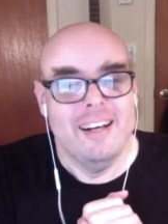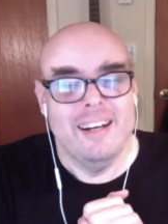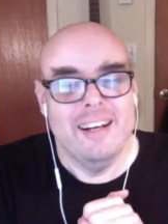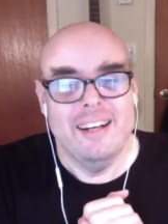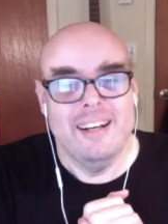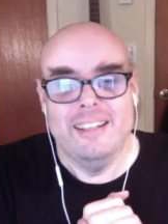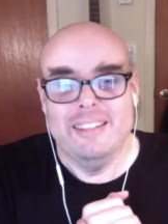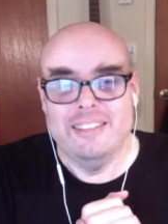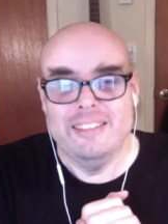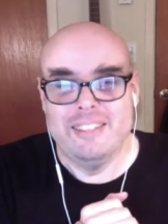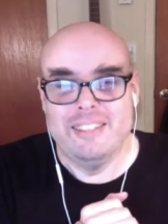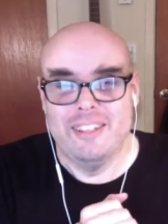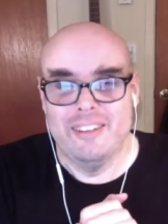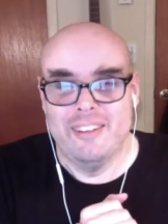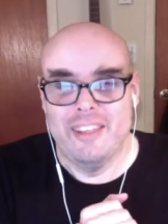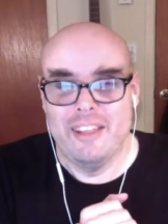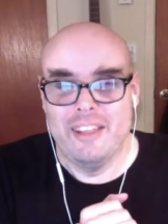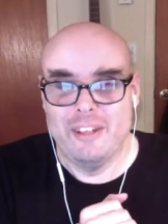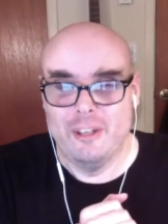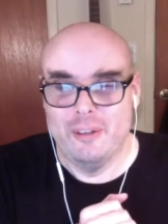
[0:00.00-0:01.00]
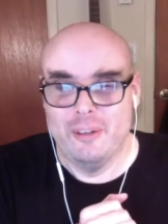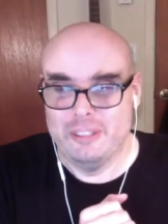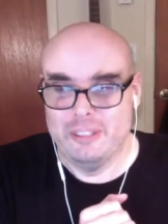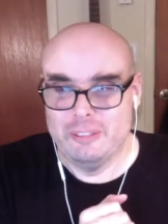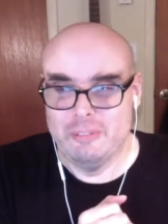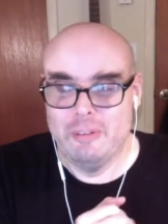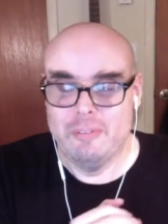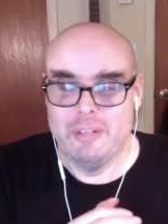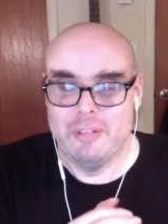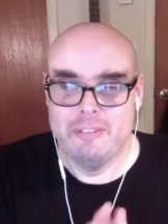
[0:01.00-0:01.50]
Until then, always
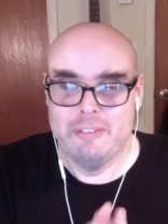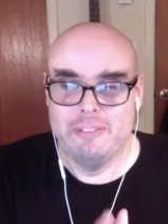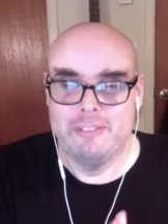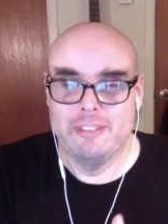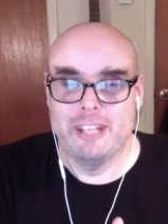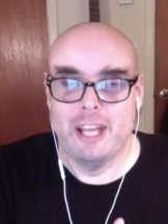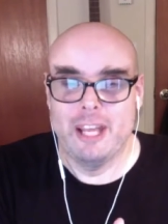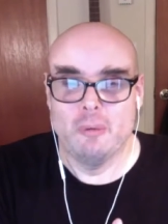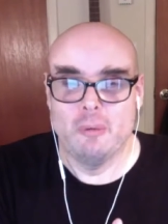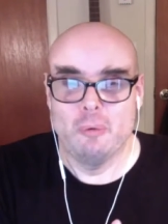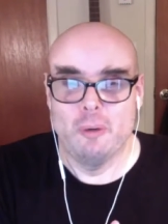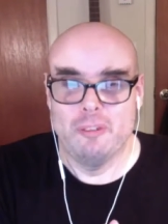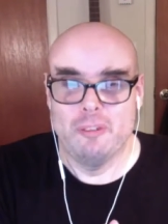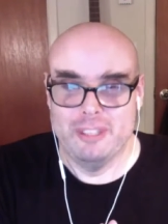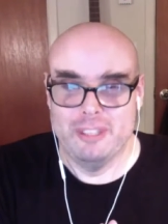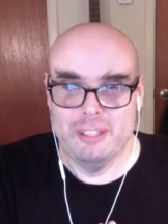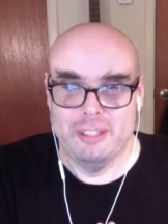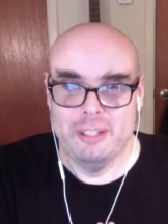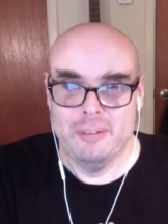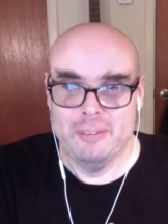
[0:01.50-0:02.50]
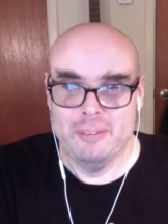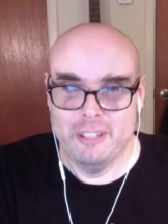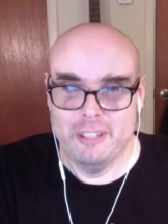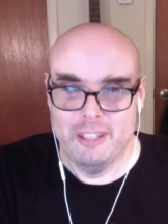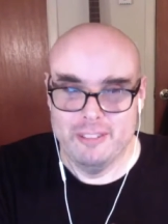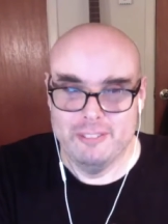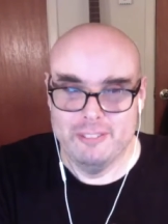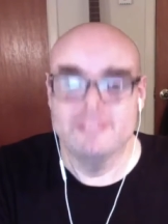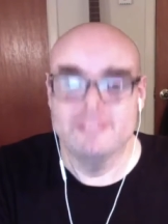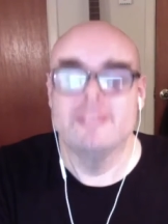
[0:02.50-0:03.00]
remember, never forget, wherever you go in
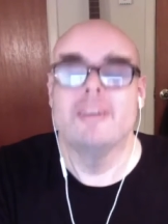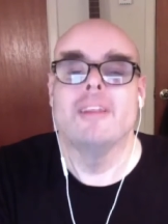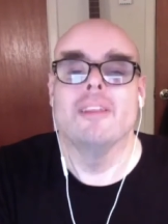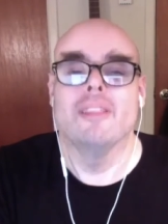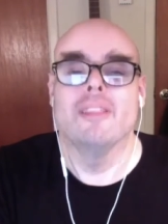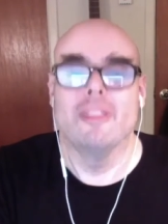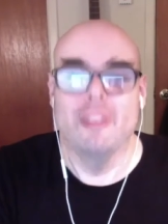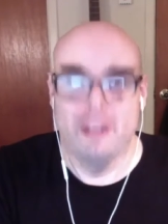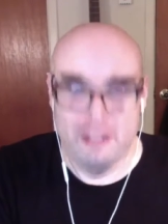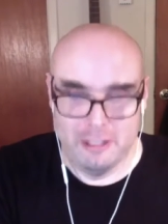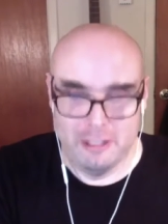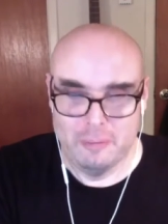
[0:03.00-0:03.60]
life, there you